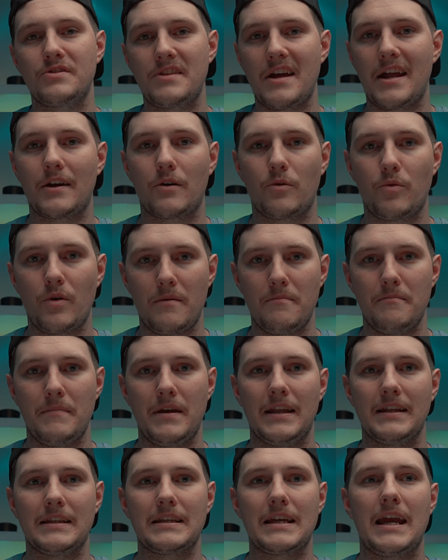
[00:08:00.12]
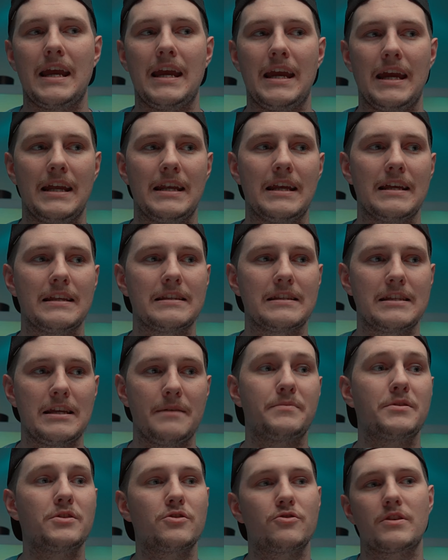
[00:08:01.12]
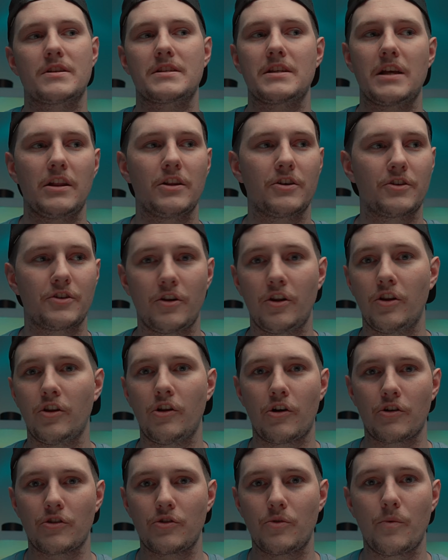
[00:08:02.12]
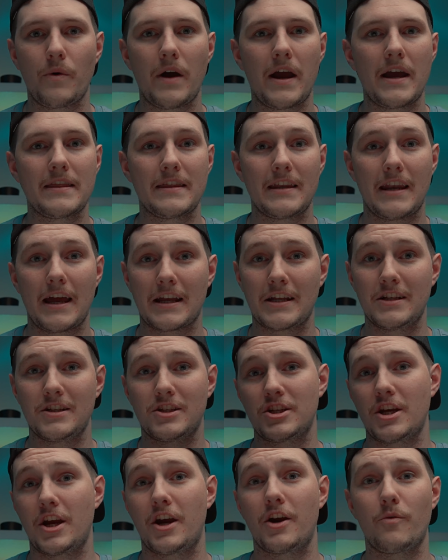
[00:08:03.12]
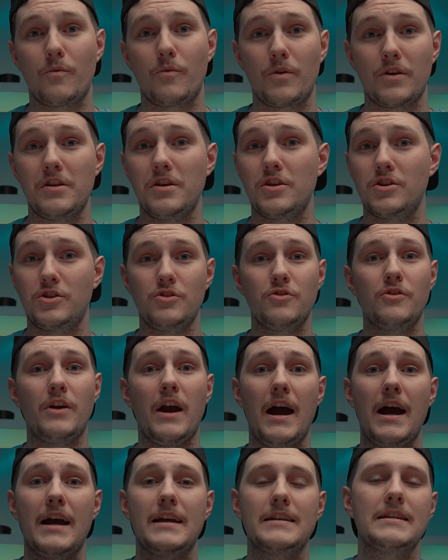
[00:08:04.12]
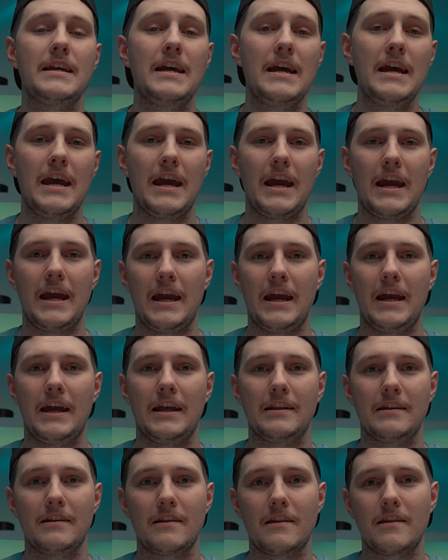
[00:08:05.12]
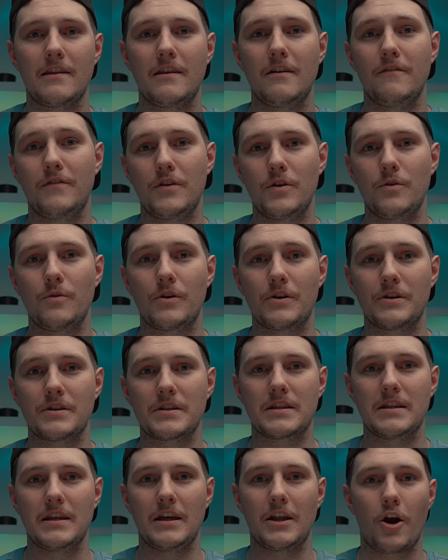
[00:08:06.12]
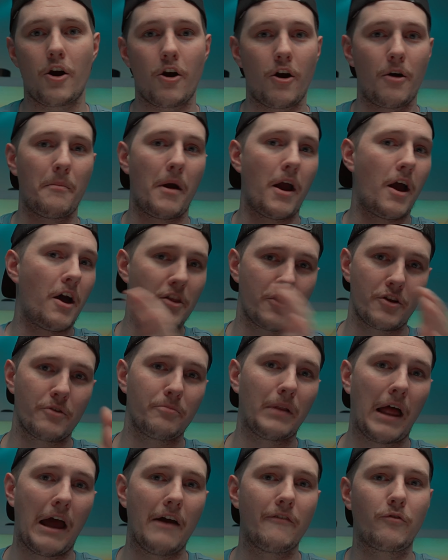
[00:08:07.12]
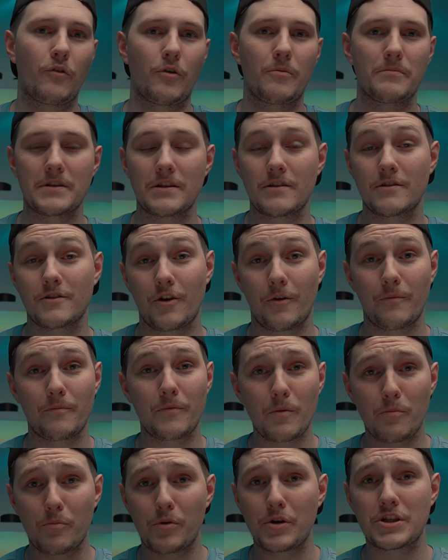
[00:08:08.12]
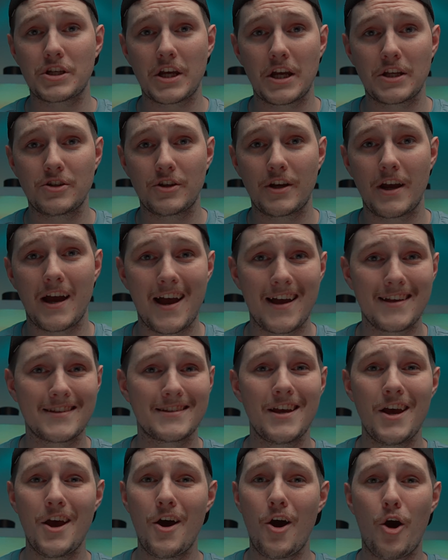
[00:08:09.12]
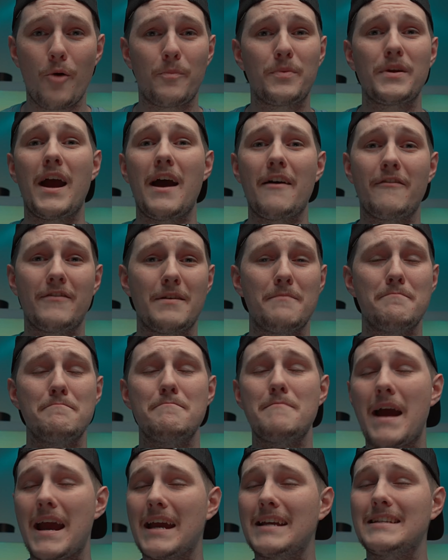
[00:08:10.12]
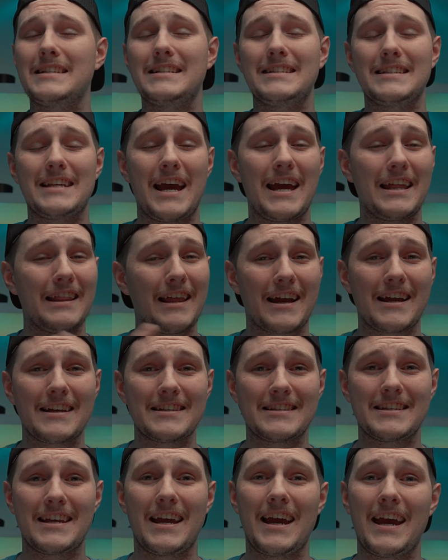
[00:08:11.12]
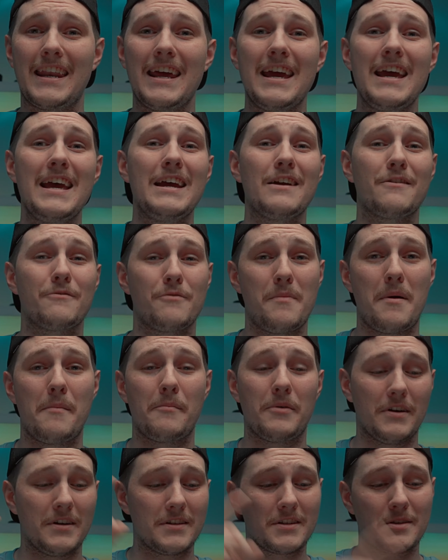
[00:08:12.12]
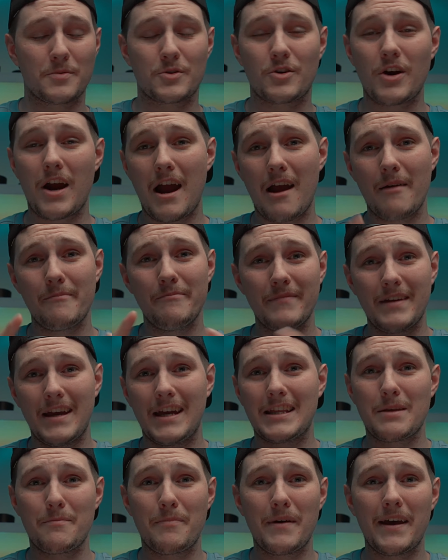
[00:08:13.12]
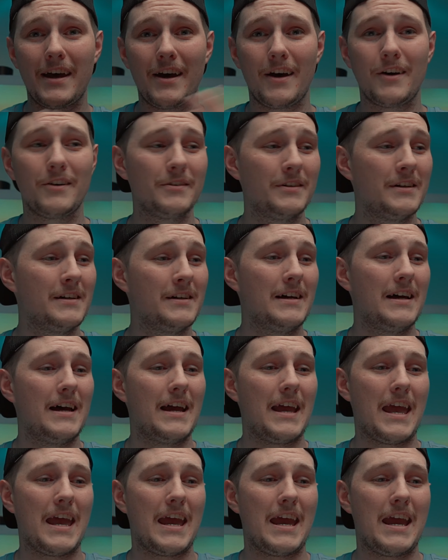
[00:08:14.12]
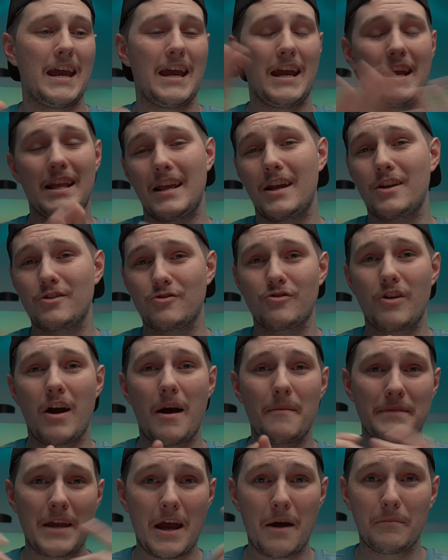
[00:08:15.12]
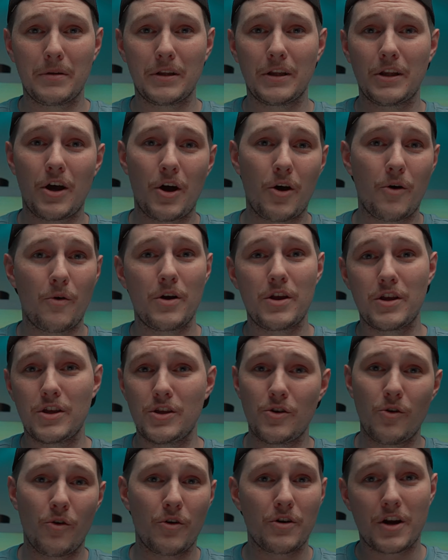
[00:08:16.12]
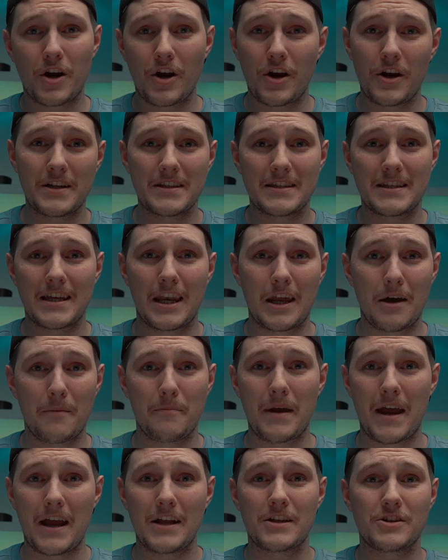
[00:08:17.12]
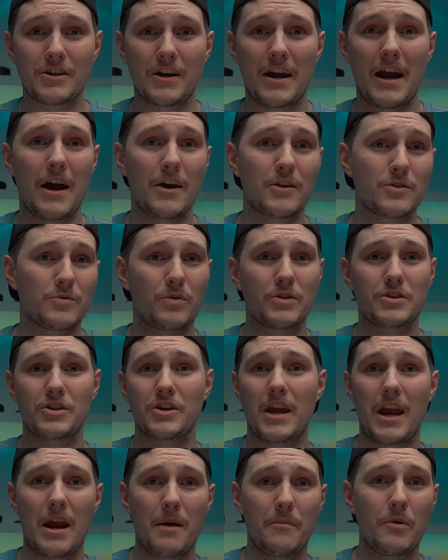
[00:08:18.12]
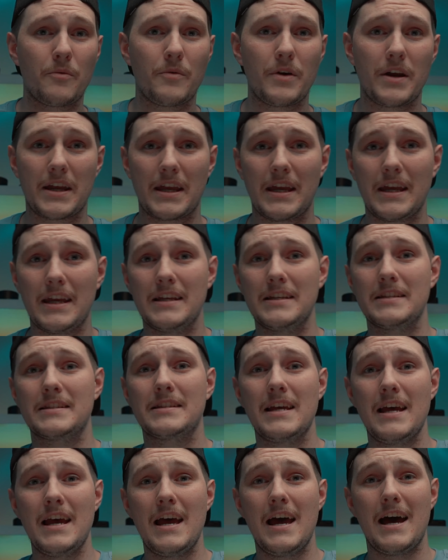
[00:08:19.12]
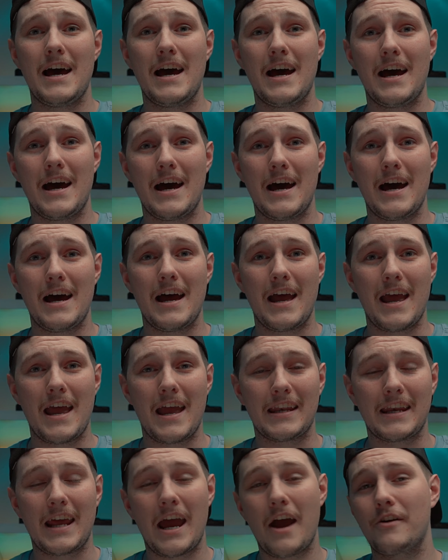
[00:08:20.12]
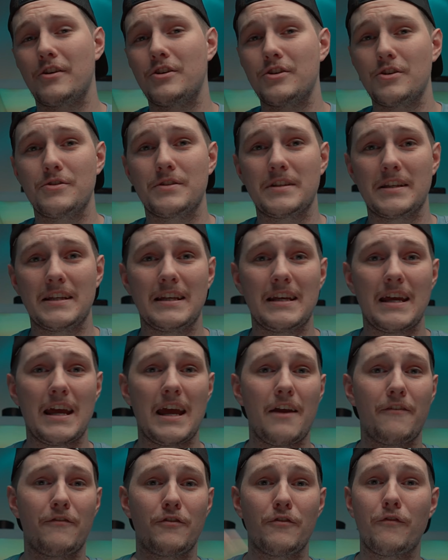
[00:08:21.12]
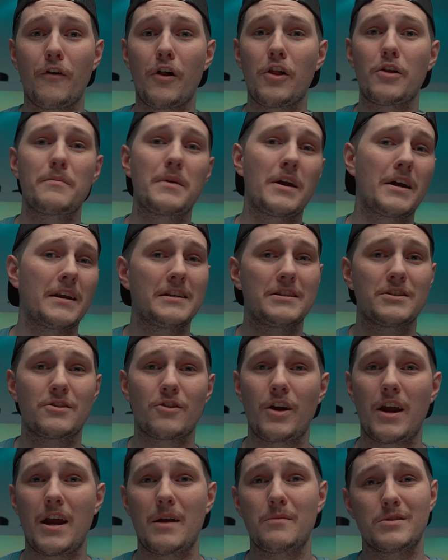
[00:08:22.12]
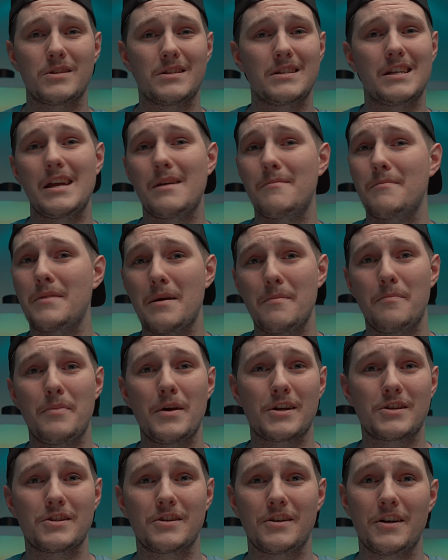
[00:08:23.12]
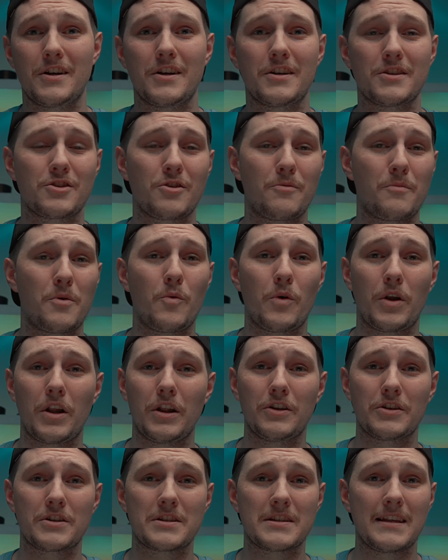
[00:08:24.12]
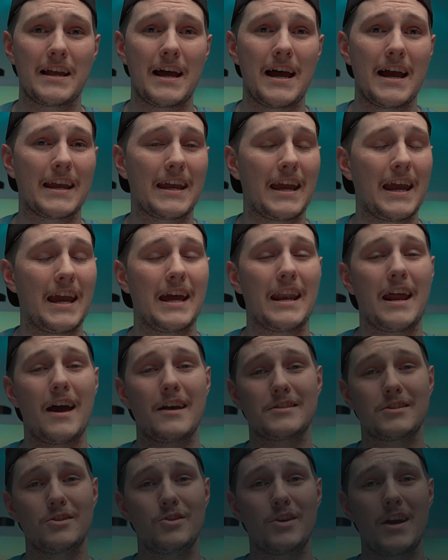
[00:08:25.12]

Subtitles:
that equipment and tips and tricks I learn along the way that I can share with you guys and the viewers that are on my other platforms. So appreciate you guys. Hope you have an amazing day. Like I said, remember, subscribe, hit the bell, and drop down below your current setup at your house, what your camera rig is, and how you're using it. If you follow me on Instagram, just DM me a picture, show me what it looks like, and I'll see you